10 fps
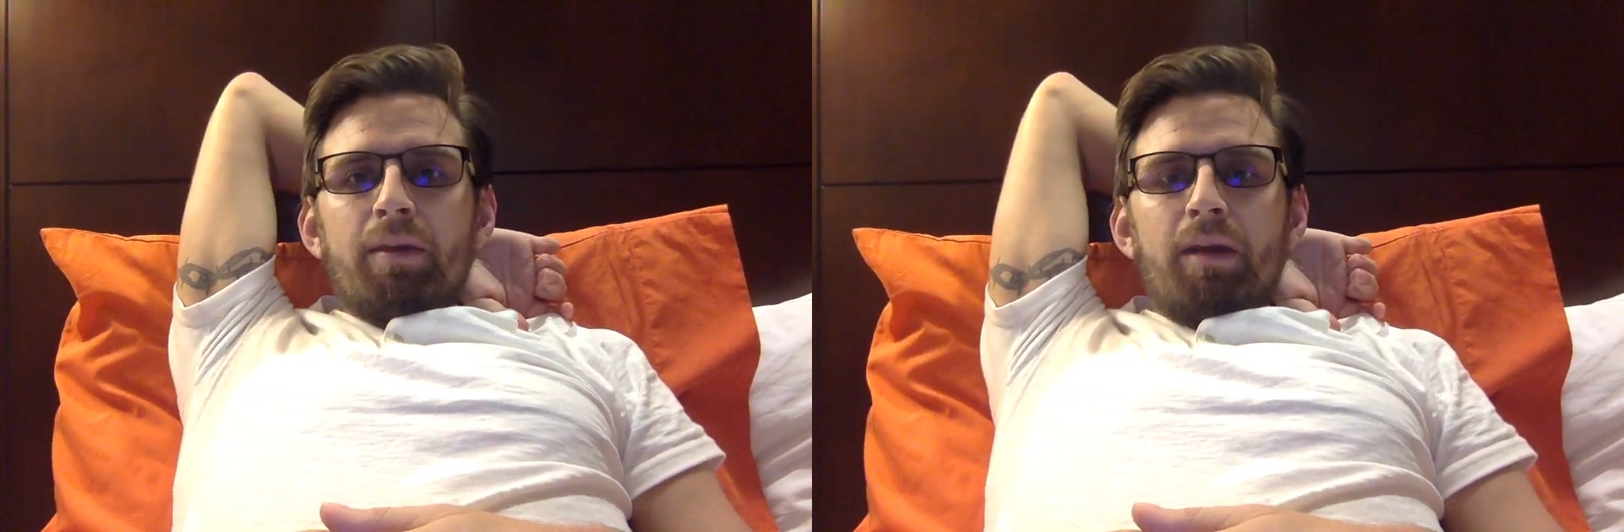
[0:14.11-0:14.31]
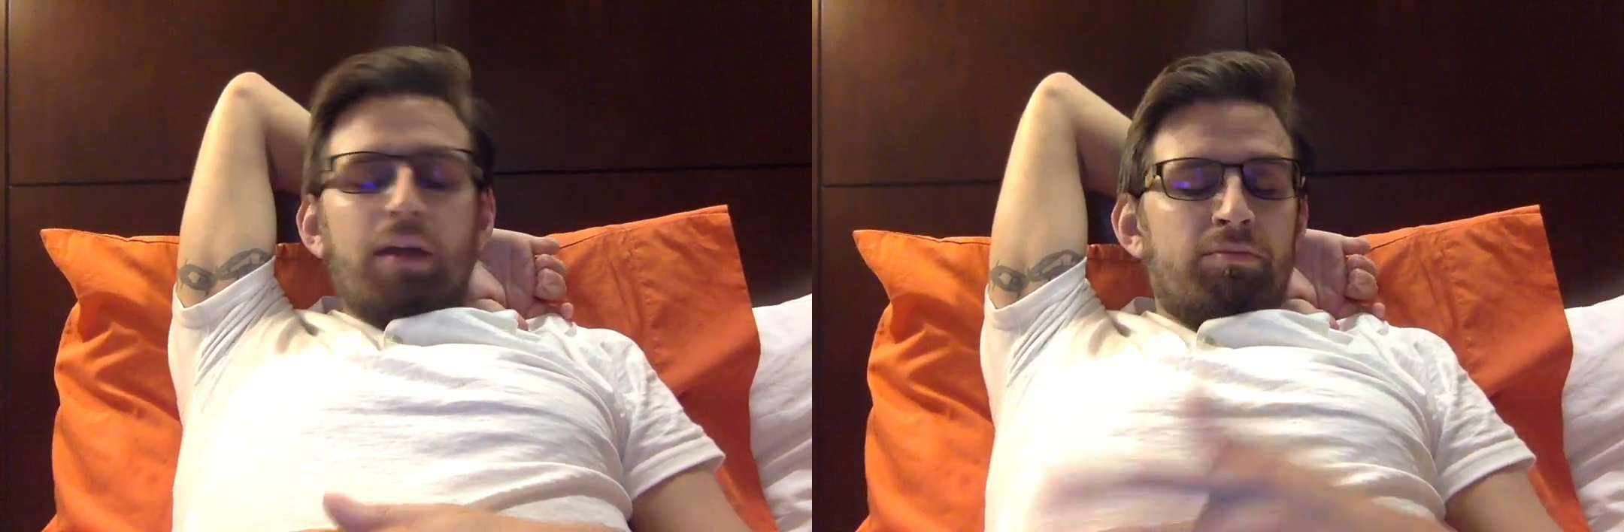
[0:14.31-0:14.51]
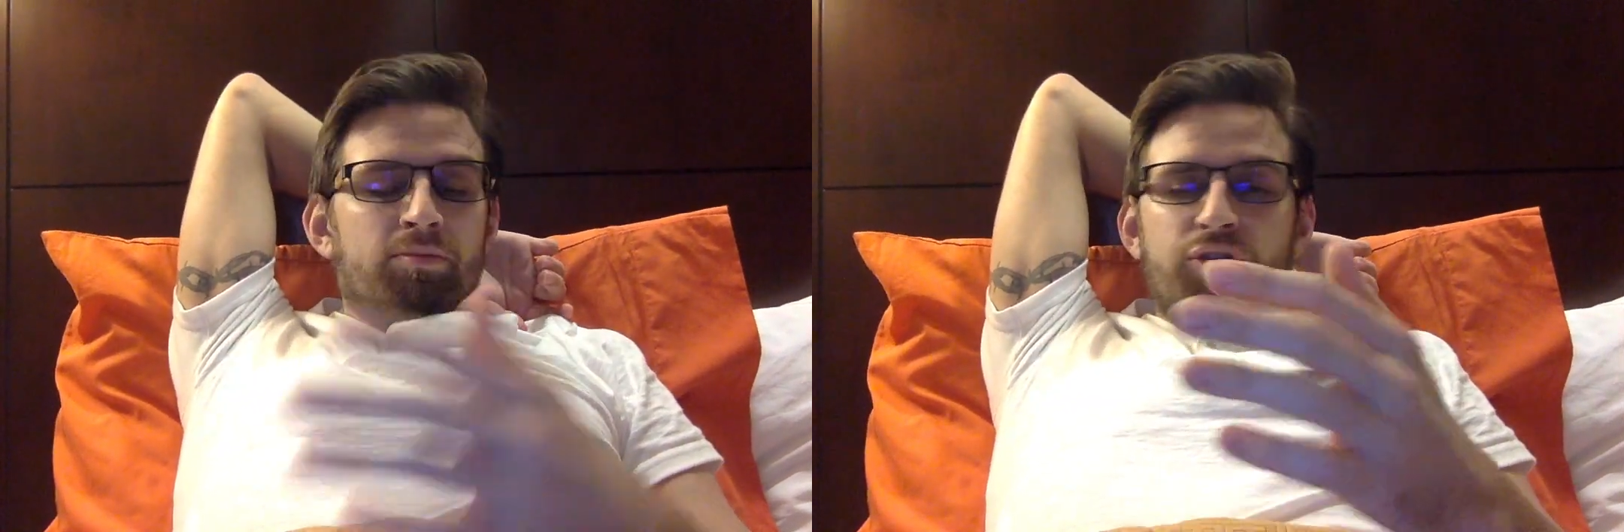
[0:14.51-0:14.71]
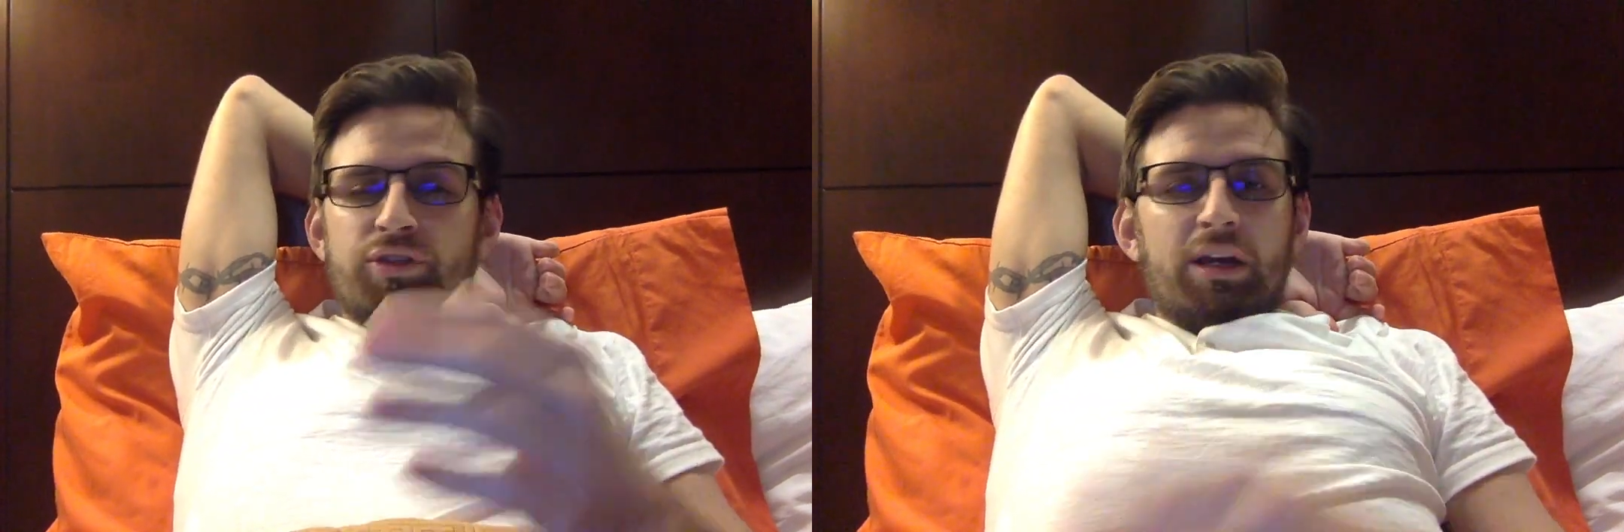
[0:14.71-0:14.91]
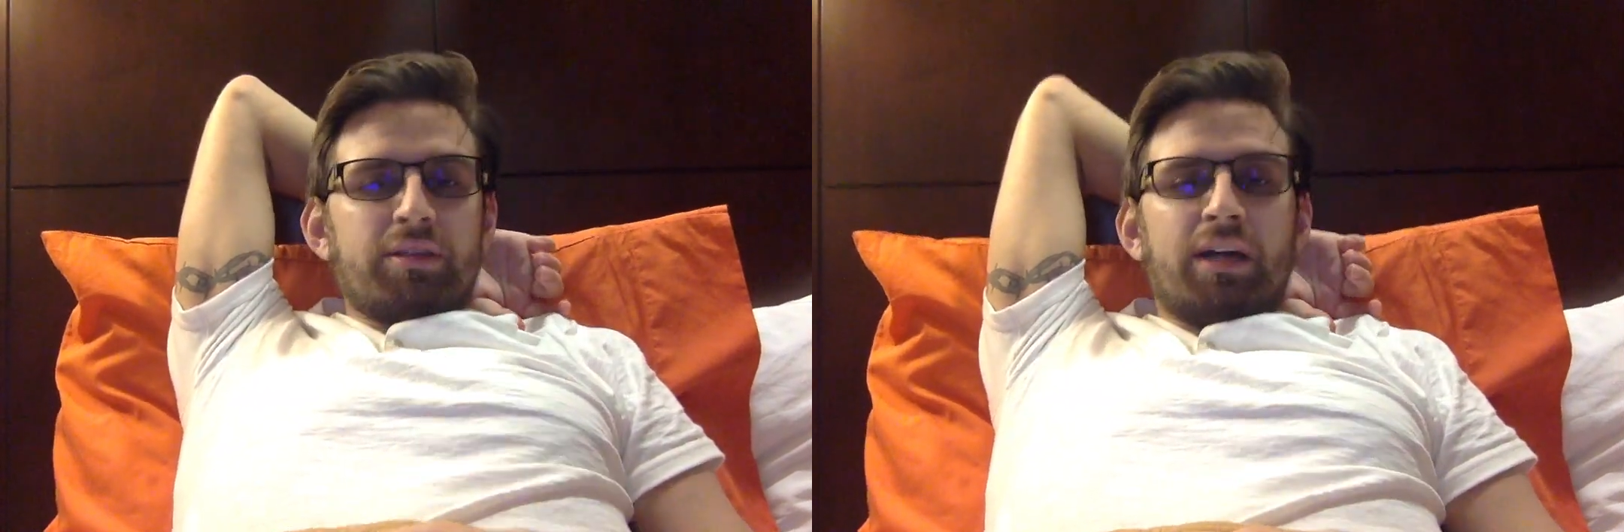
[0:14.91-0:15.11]
I
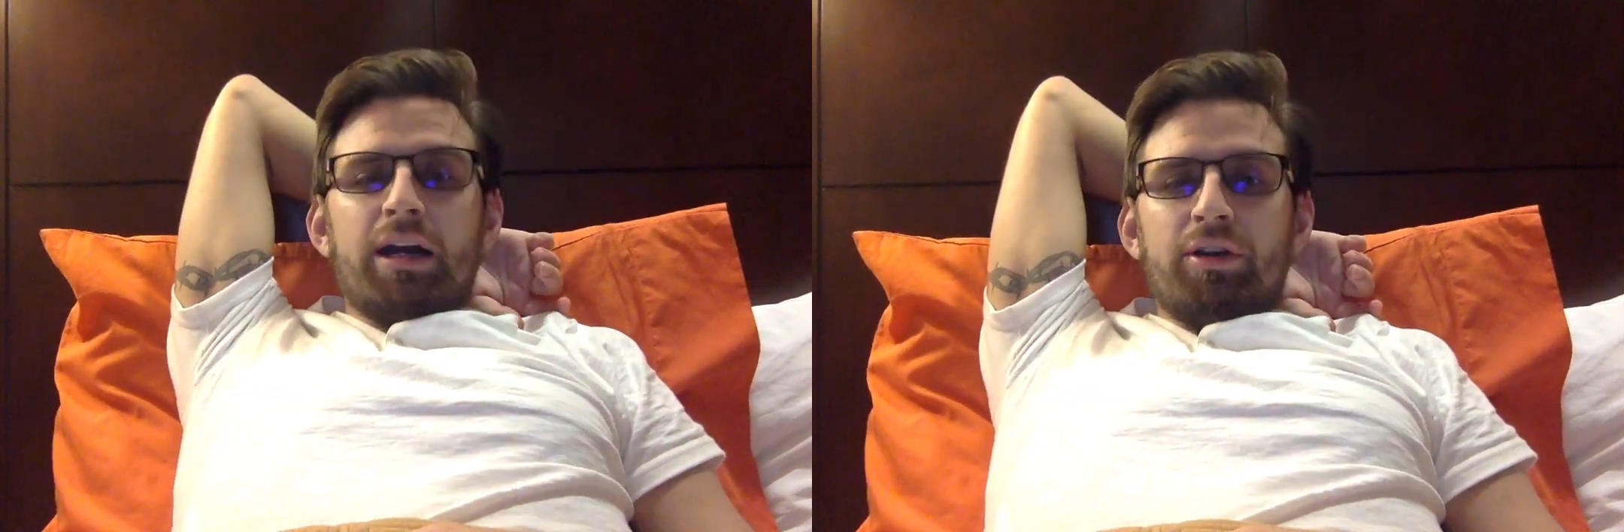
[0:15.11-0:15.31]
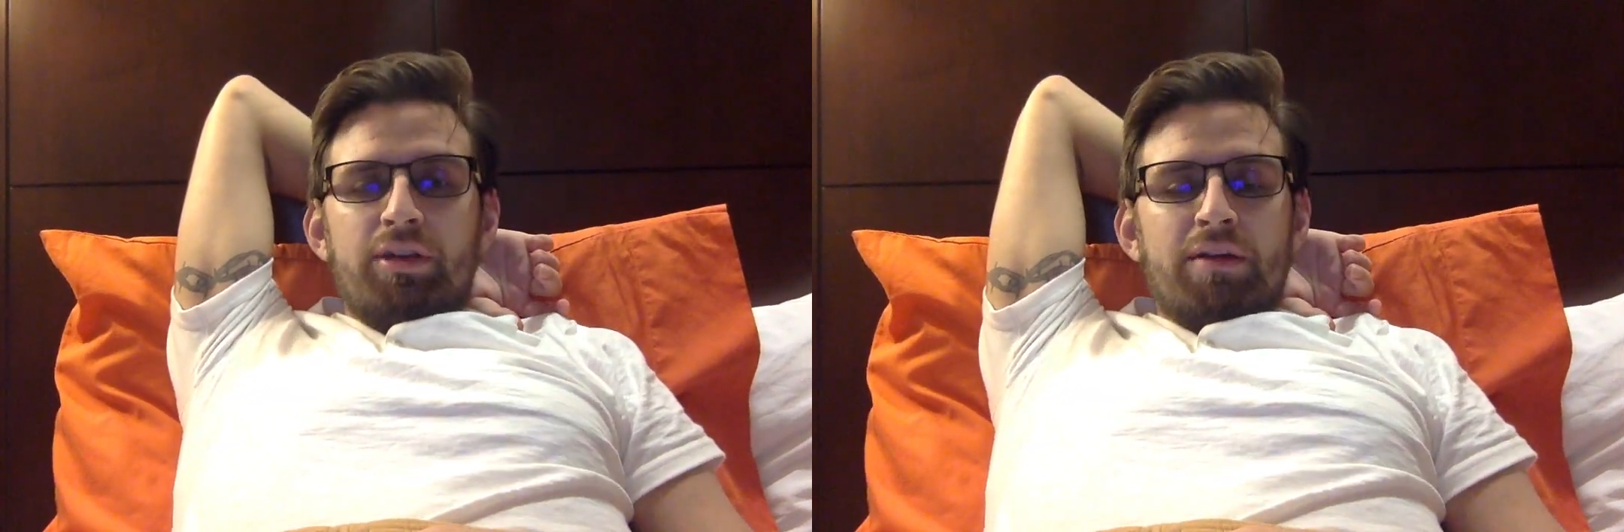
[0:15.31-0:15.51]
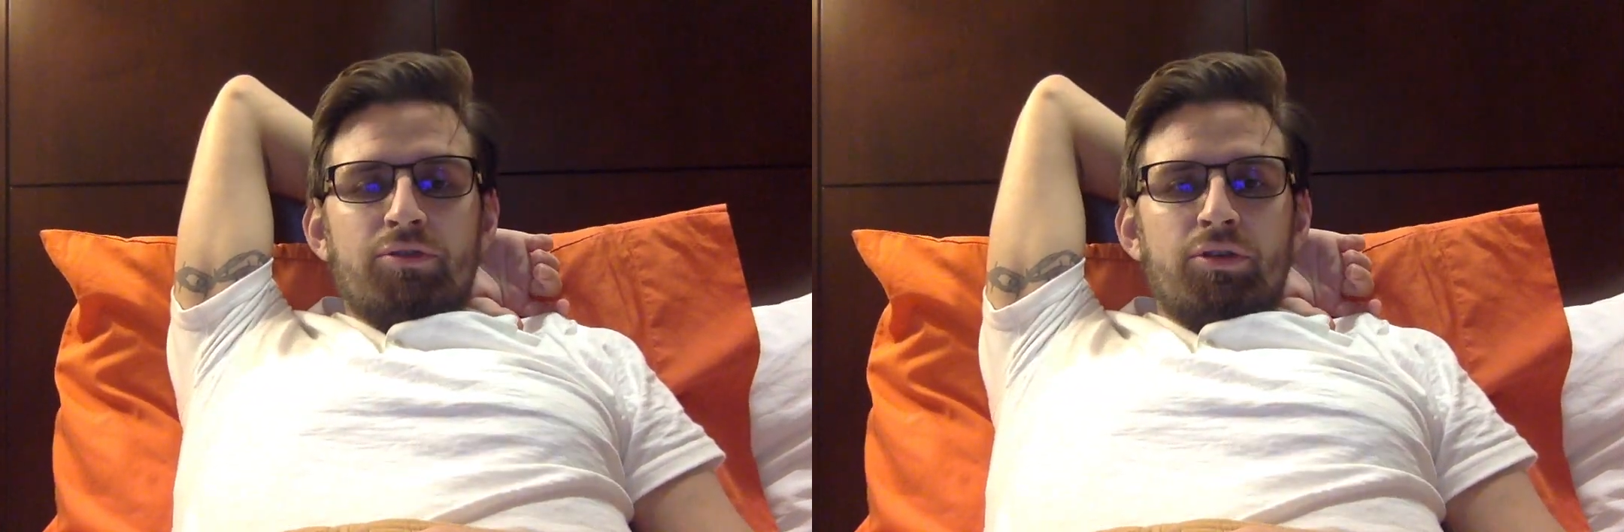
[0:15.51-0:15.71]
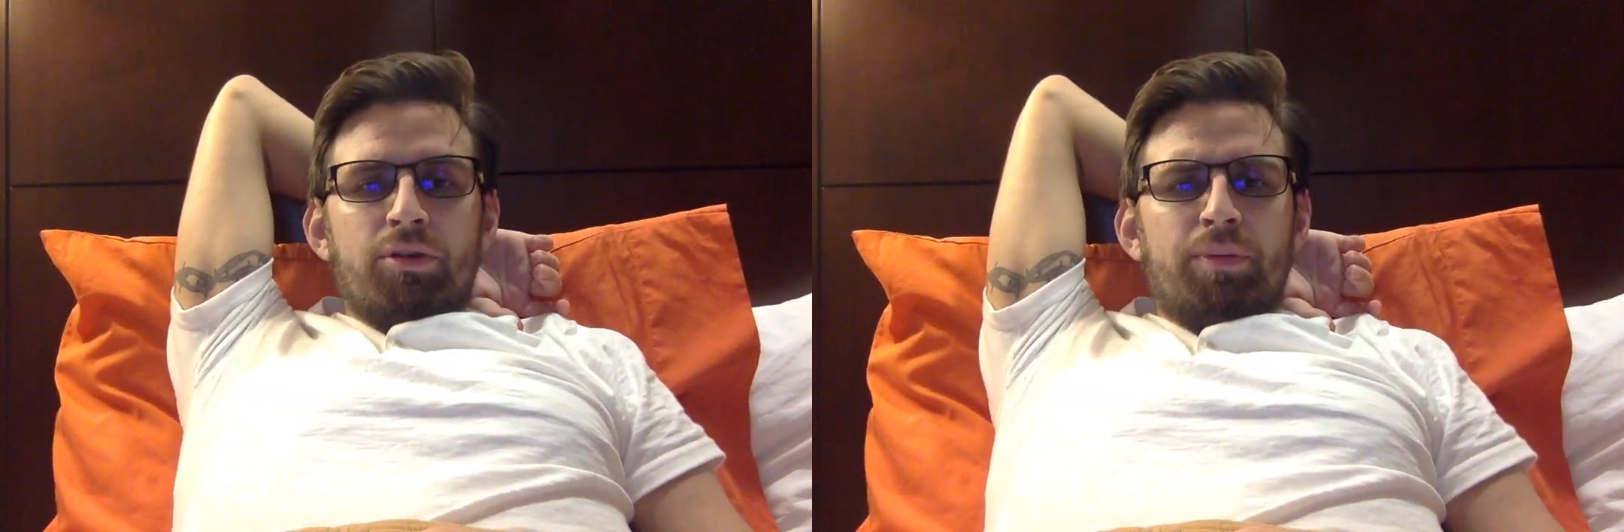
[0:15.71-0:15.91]
just got tired in the afternoon.